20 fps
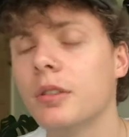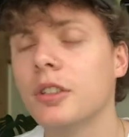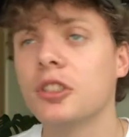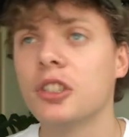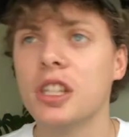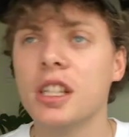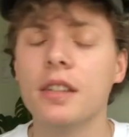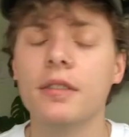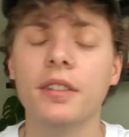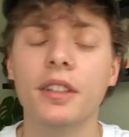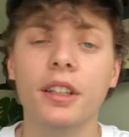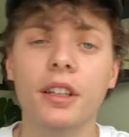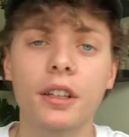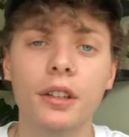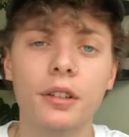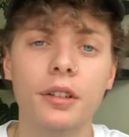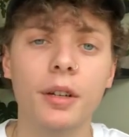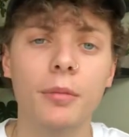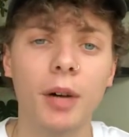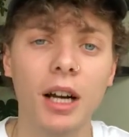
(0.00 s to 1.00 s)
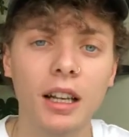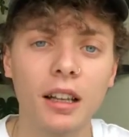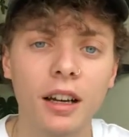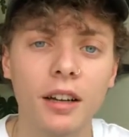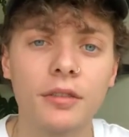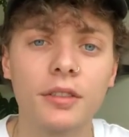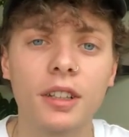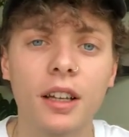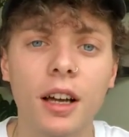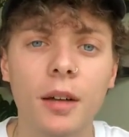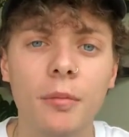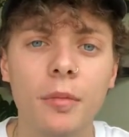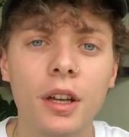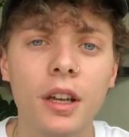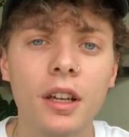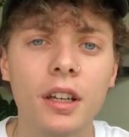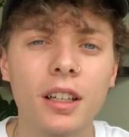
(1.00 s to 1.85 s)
achieve and do in my lifetime?